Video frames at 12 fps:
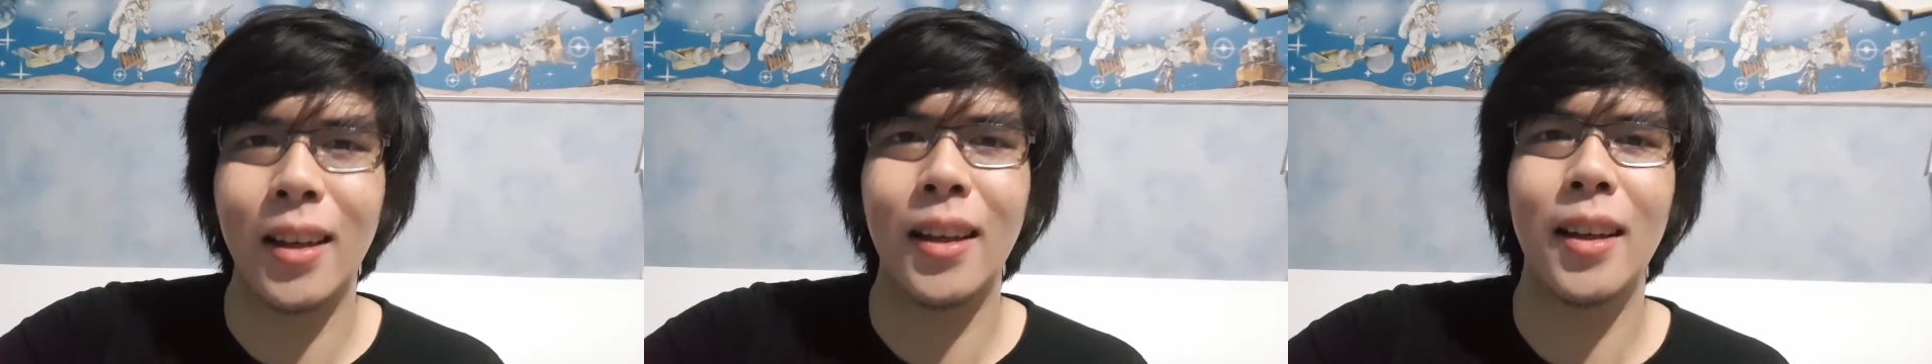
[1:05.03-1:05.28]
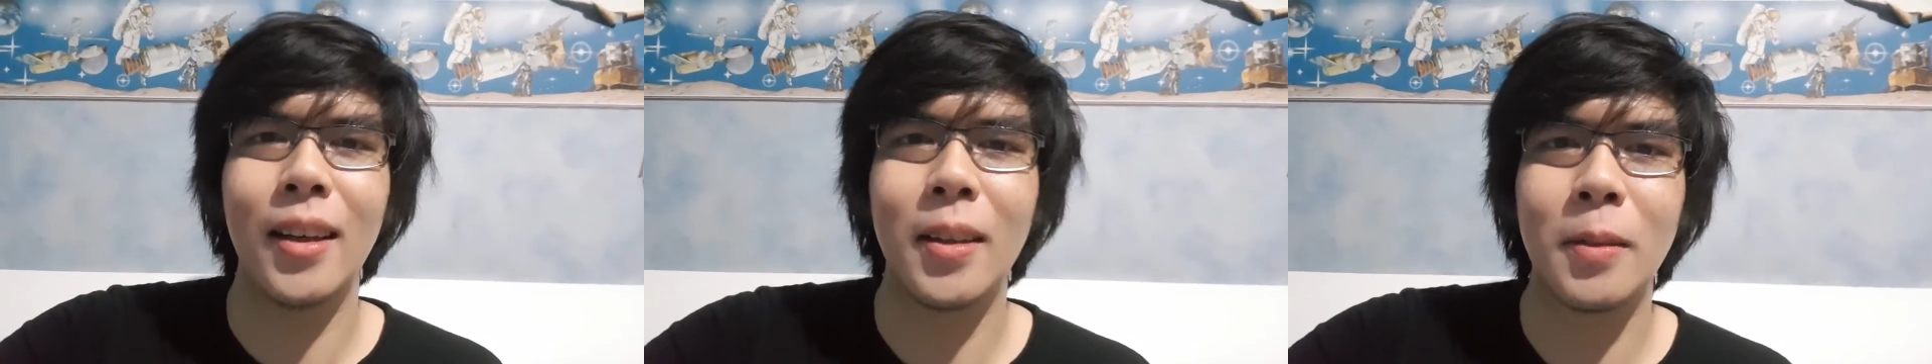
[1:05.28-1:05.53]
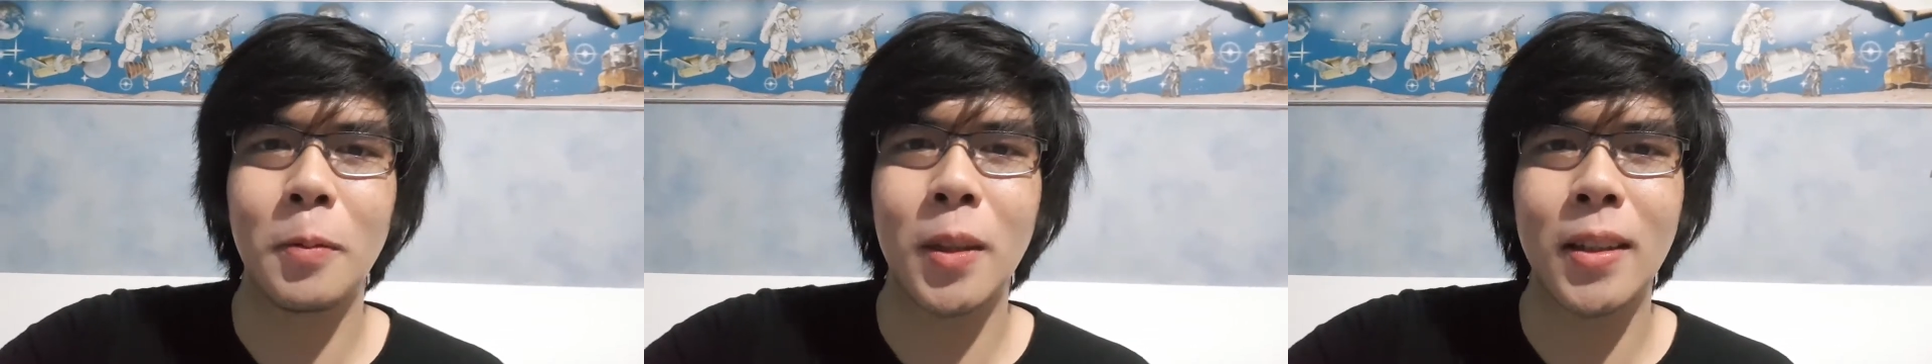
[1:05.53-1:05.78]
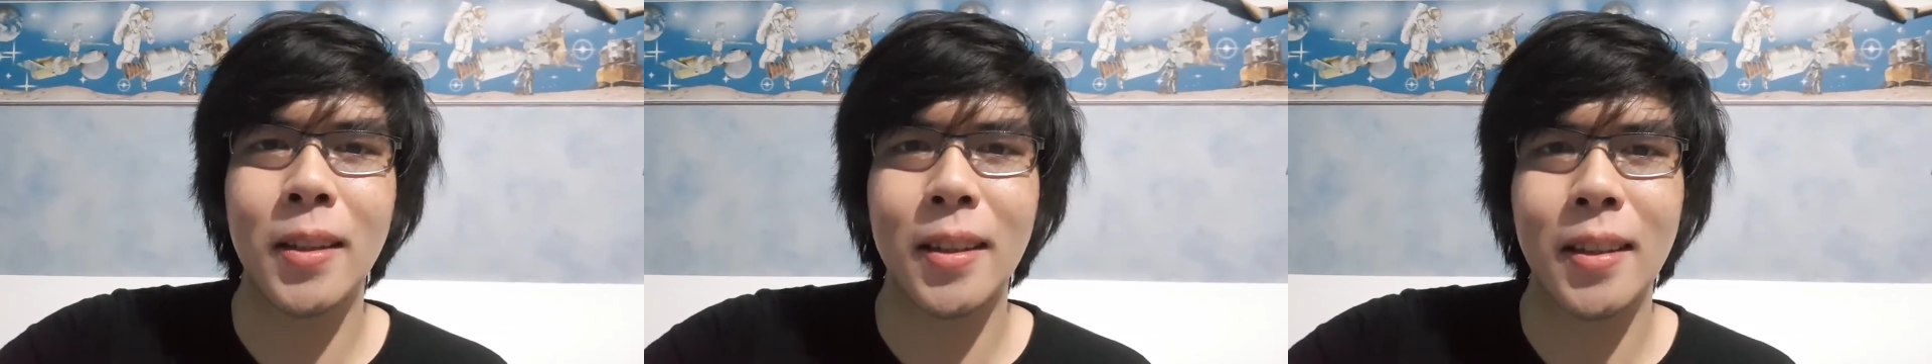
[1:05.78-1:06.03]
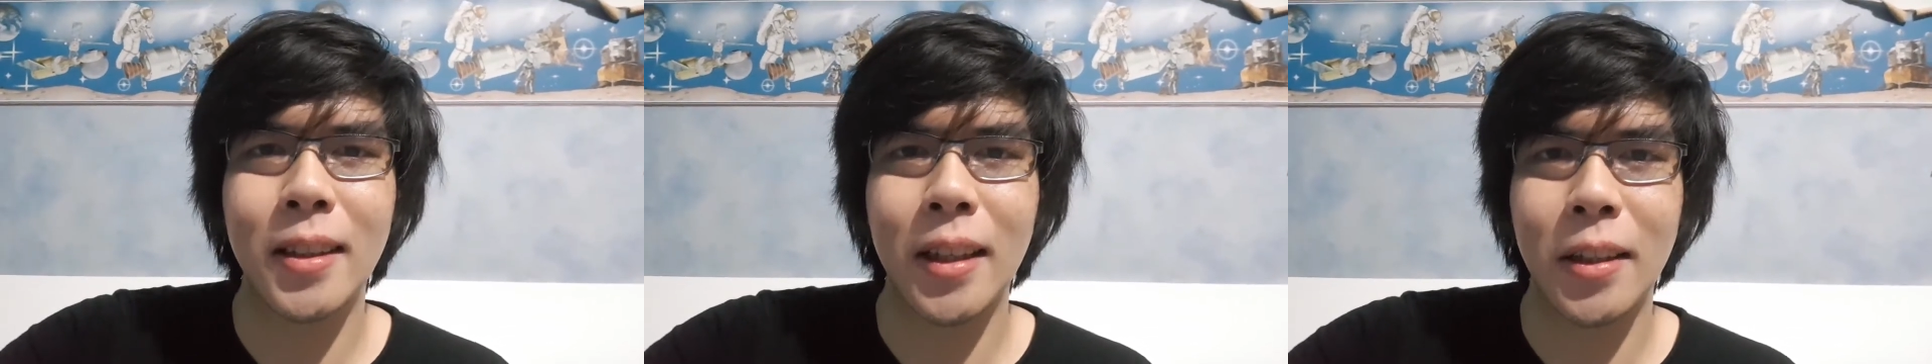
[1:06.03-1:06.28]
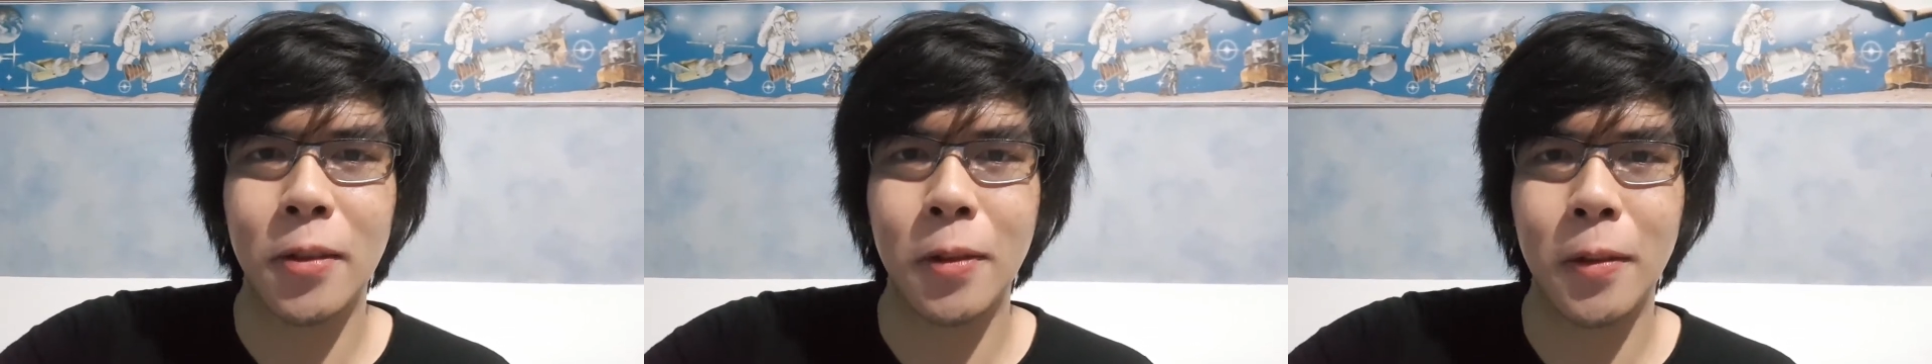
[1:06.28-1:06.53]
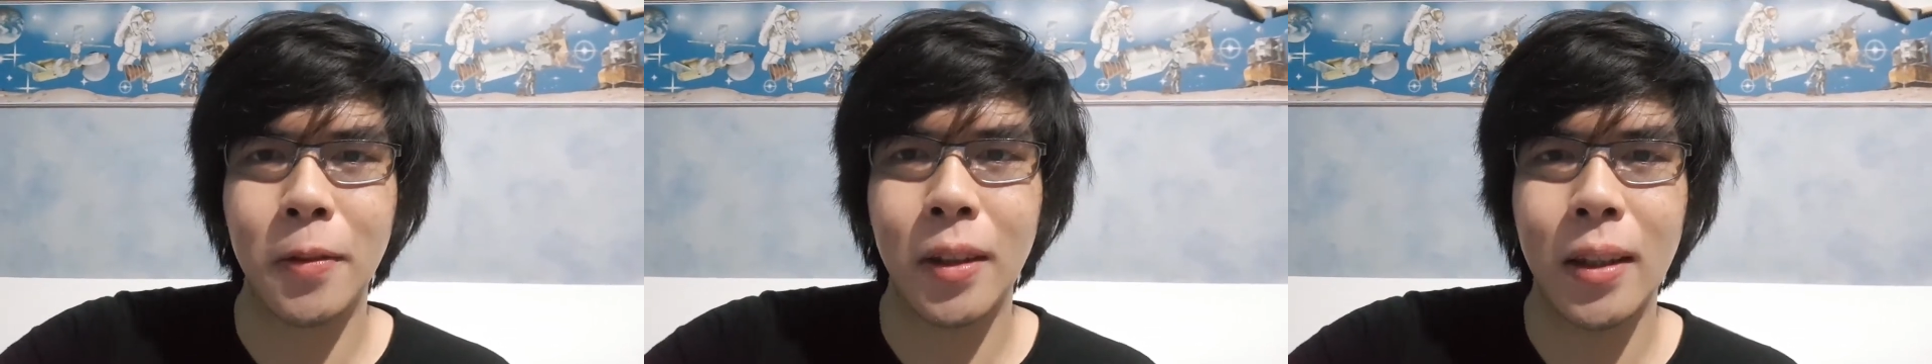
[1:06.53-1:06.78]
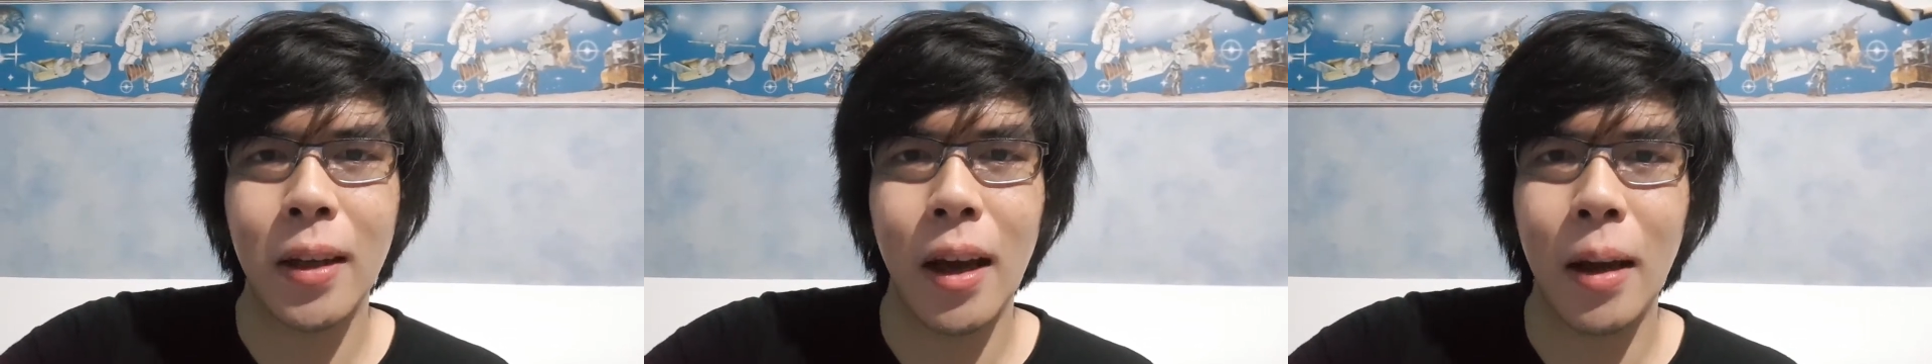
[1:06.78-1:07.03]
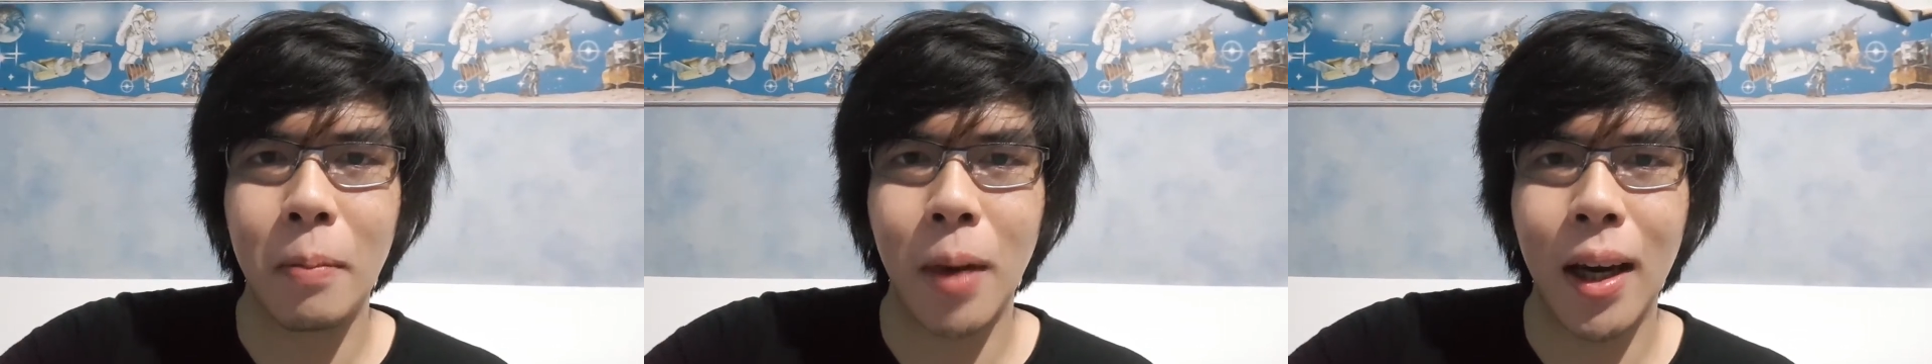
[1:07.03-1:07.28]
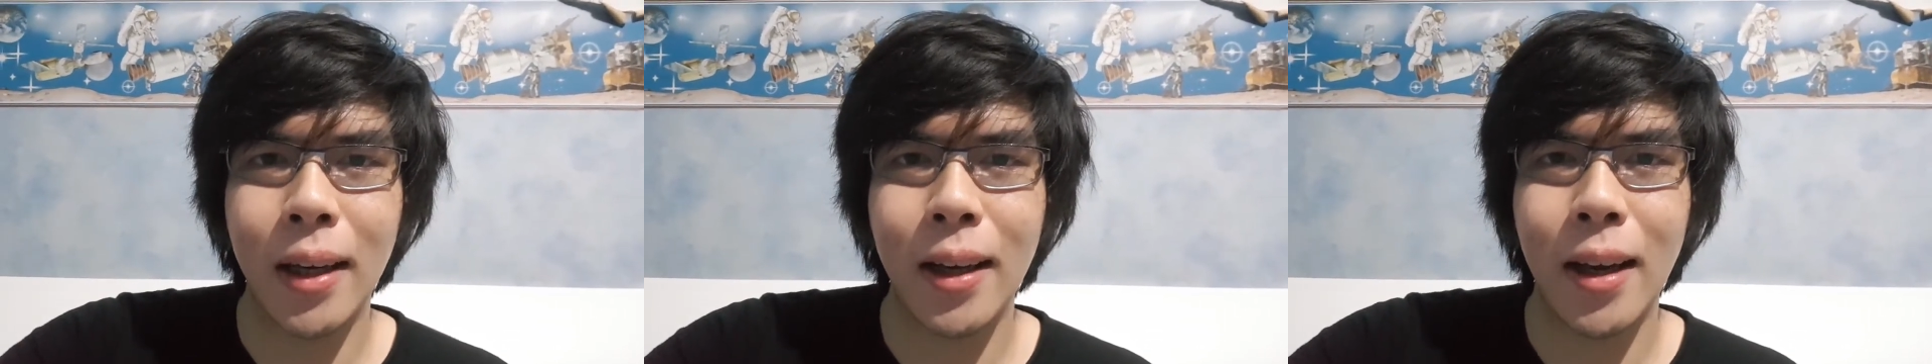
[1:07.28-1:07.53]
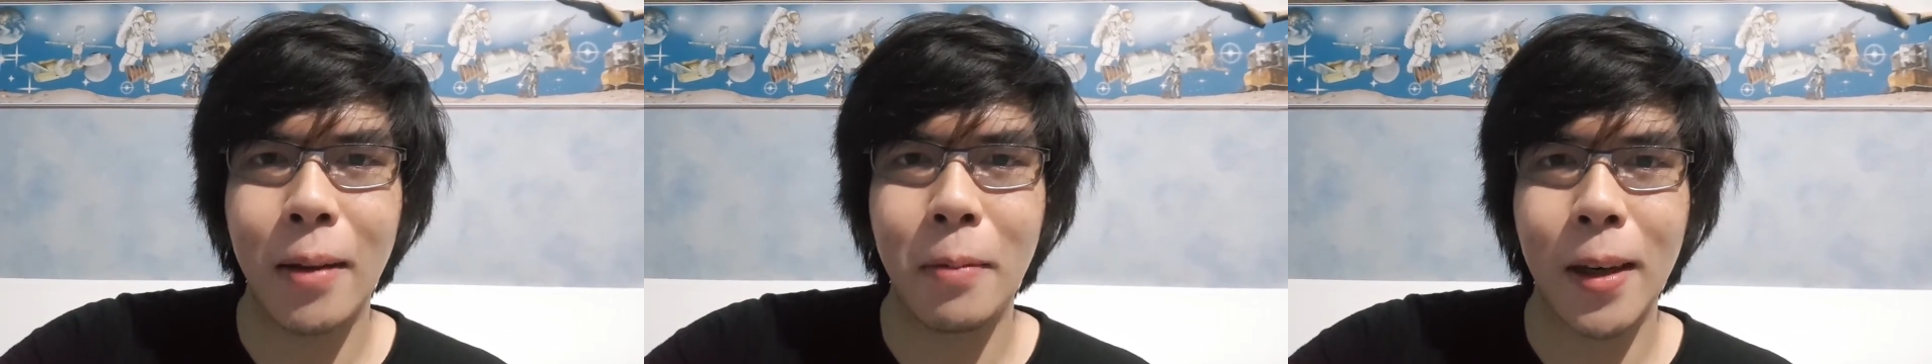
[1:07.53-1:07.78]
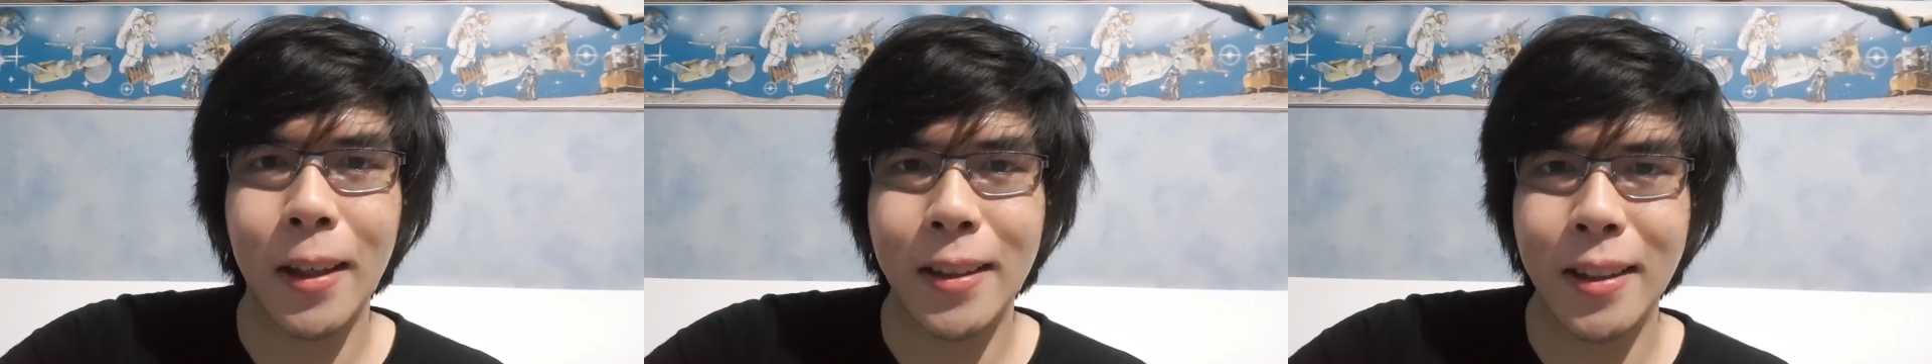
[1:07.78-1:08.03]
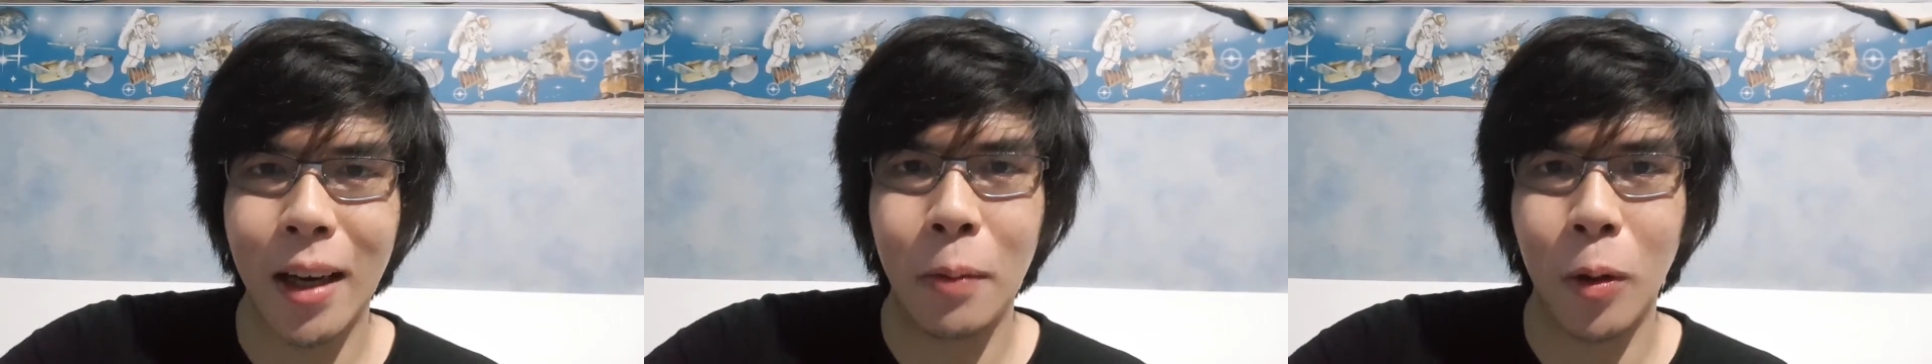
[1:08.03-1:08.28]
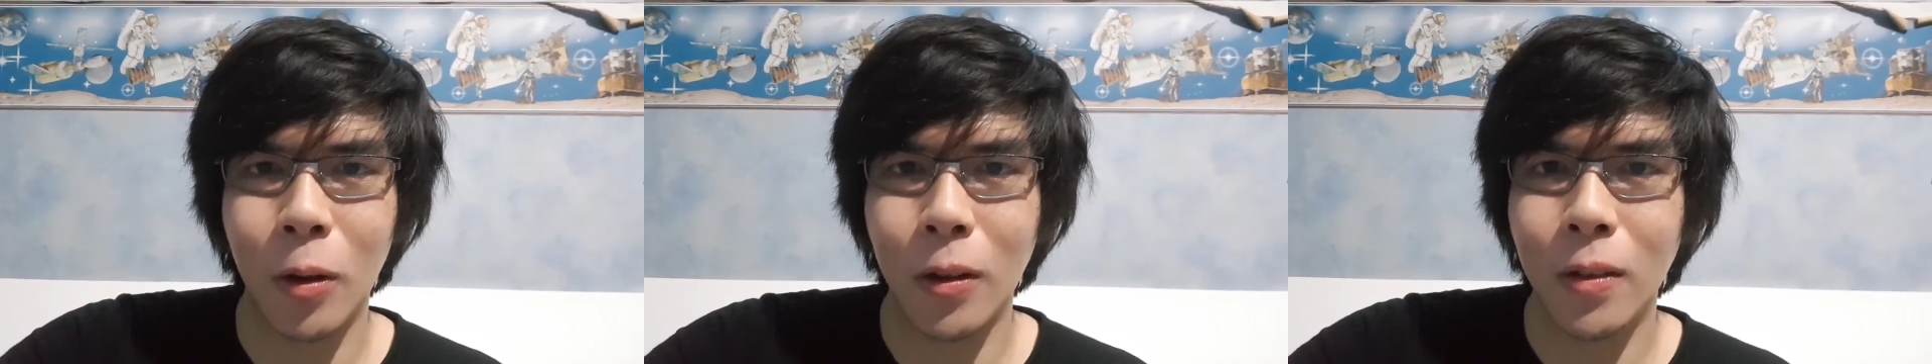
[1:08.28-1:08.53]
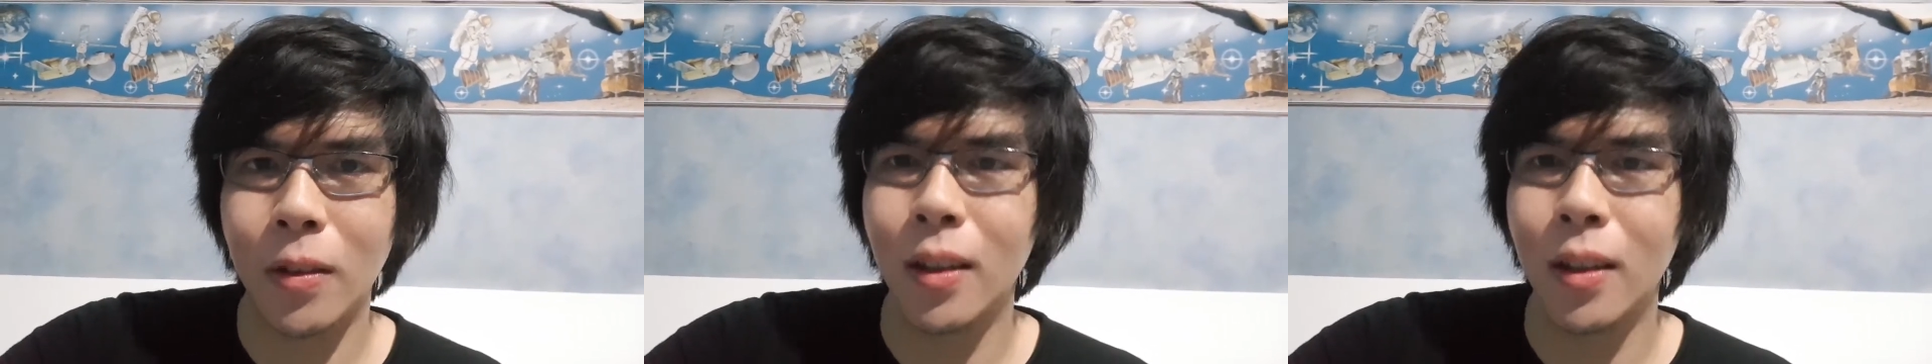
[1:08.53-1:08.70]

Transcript: This is CS50 and my name is Samuel.